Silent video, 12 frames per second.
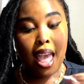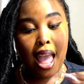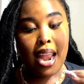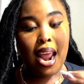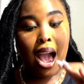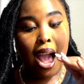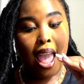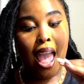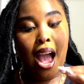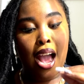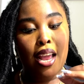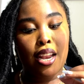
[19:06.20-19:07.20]
and I
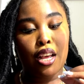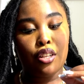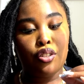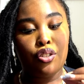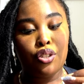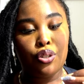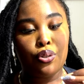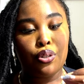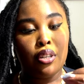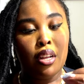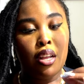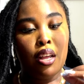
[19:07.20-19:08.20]
had
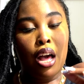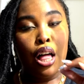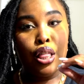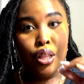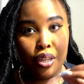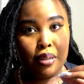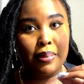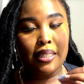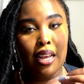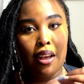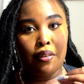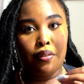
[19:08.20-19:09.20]
to look at
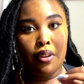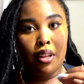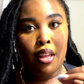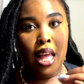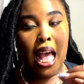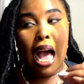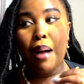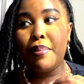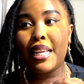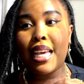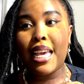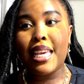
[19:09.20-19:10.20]
myself. I'm
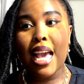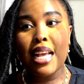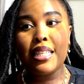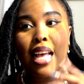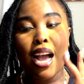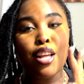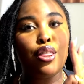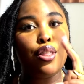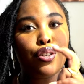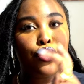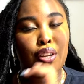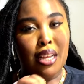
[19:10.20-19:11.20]
like, yes, I
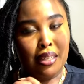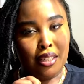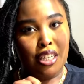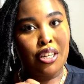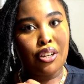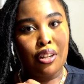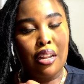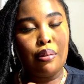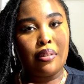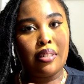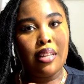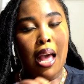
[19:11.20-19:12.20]
look good in certain
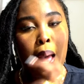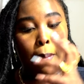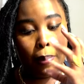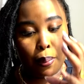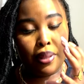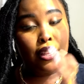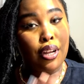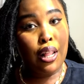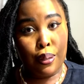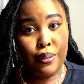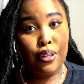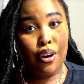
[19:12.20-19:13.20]
clothes, but when the
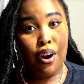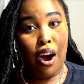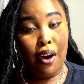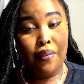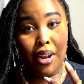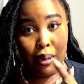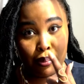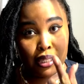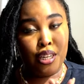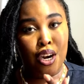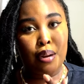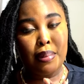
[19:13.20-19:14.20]
clothes are off and I'm
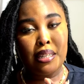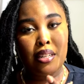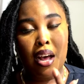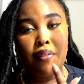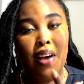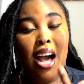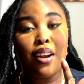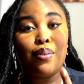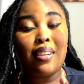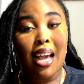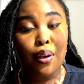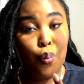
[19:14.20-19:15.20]
staring at myself, I
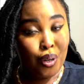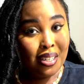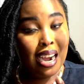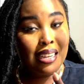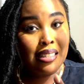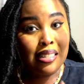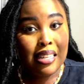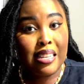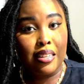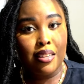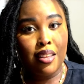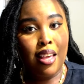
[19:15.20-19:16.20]
don't like what I
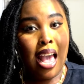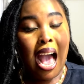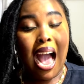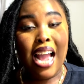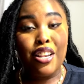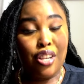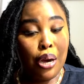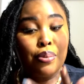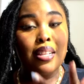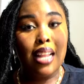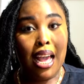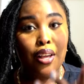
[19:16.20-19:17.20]
see. I
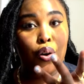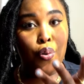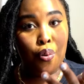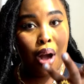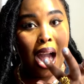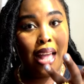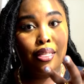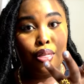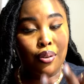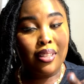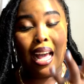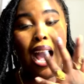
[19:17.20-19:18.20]
don't like who I
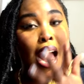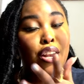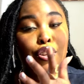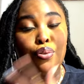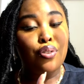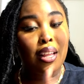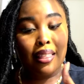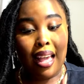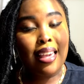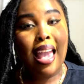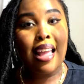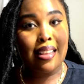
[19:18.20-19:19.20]
look like. I do not
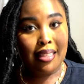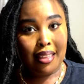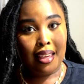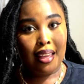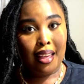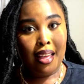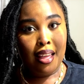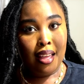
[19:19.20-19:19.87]
like anything